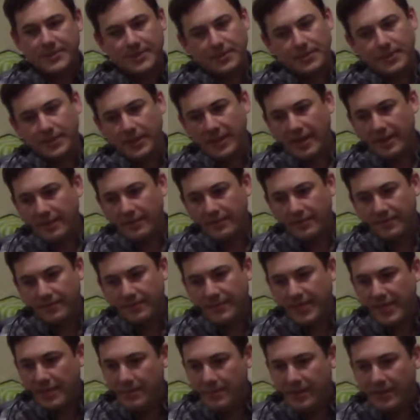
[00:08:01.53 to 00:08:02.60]
So you have
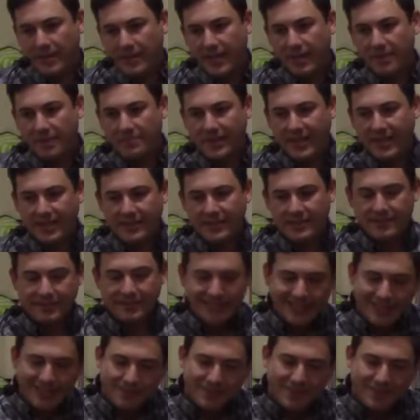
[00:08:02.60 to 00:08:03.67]
email campaigns.
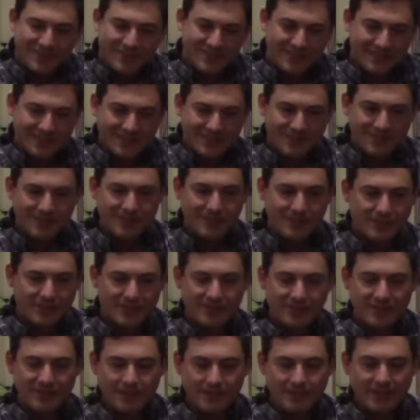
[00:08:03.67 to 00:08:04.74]
Email signatures
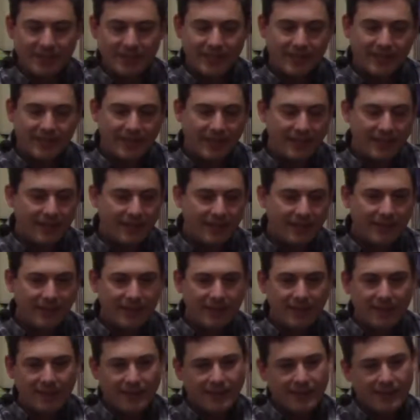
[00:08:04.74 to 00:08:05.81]
is something that
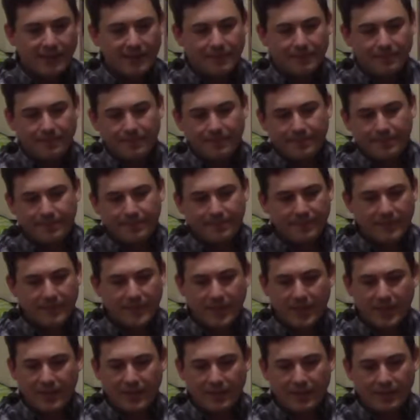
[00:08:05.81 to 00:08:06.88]

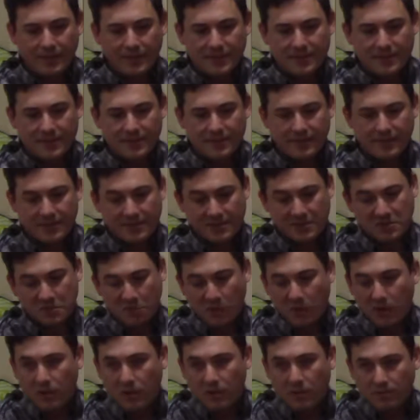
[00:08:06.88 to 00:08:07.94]
it's a
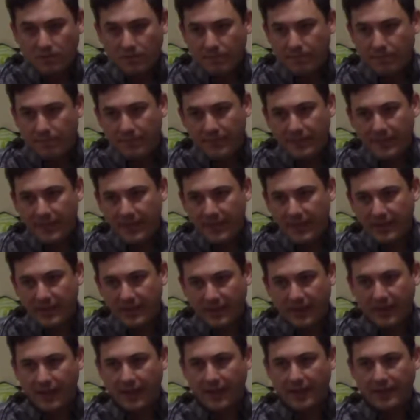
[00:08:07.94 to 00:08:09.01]
small thing,
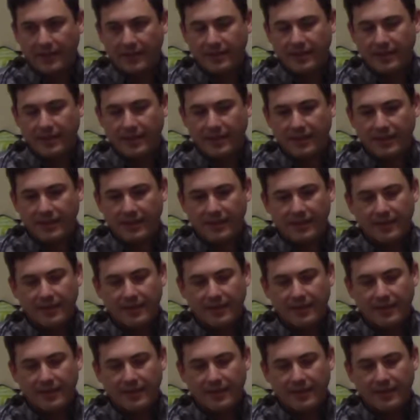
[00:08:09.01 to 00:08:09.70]
and